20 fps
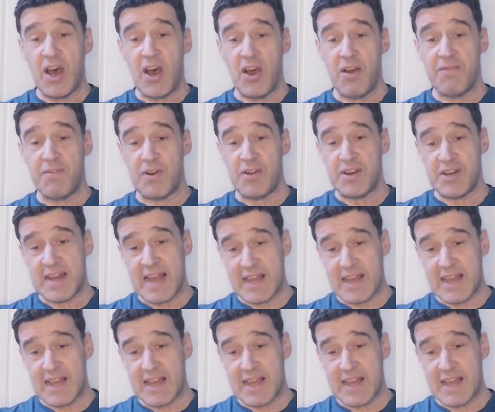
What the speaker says: over at